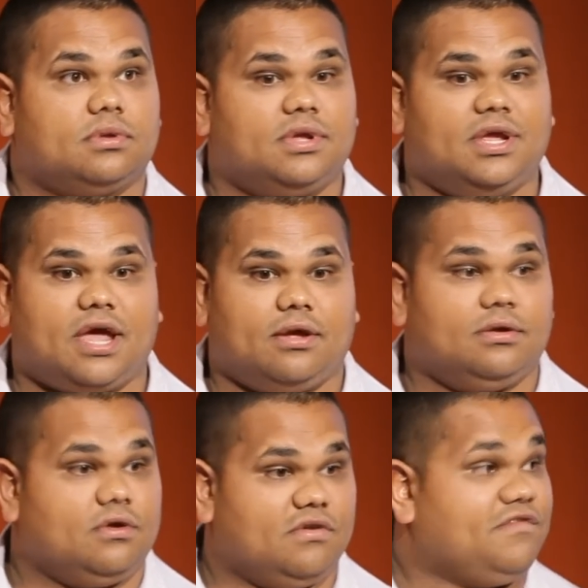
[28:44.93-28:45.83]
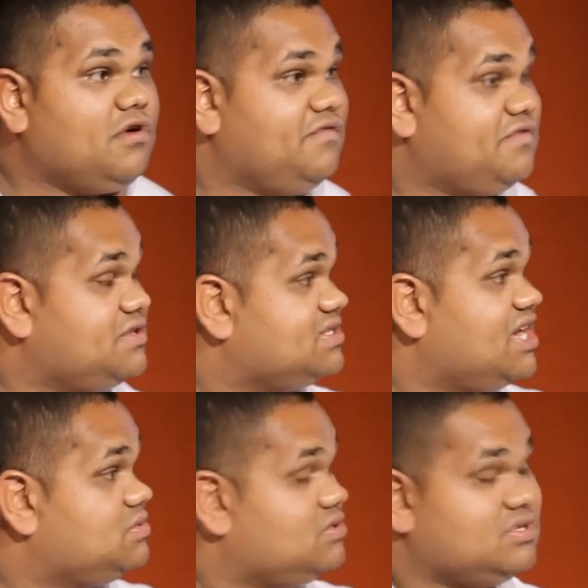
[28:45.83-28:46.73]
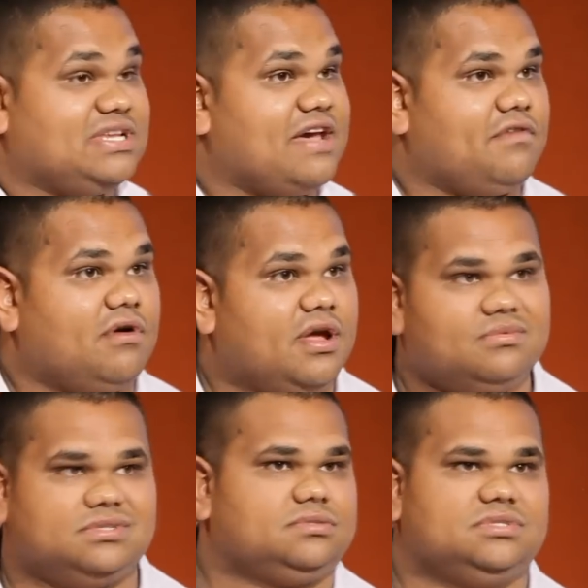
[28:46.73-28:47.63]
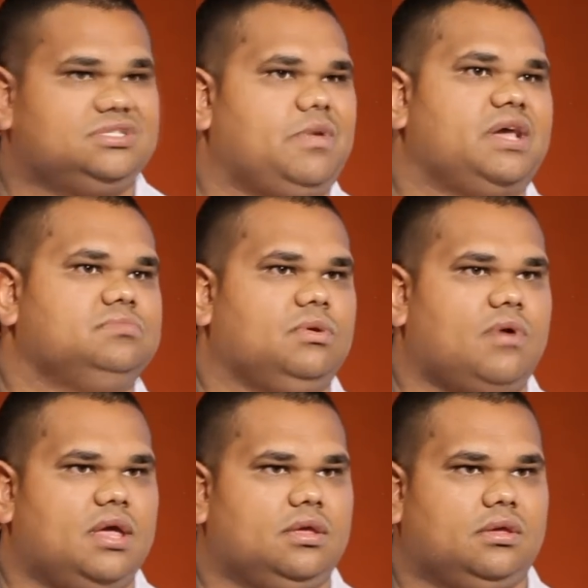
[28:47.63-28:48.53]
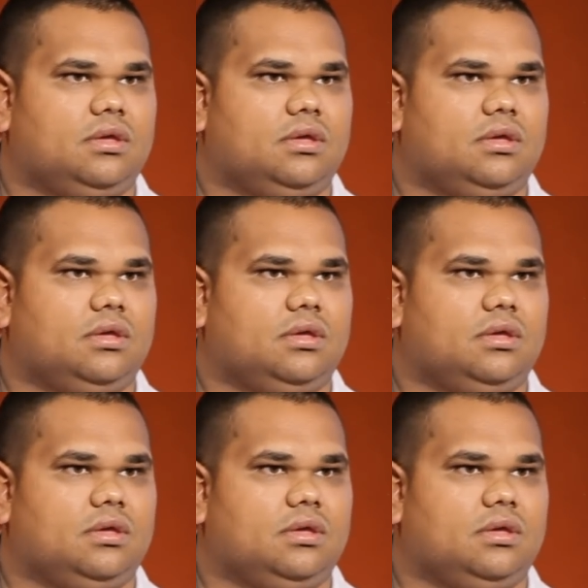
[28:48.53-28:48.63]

you know, fighting for the same sort of stuff I am just, just blows me away.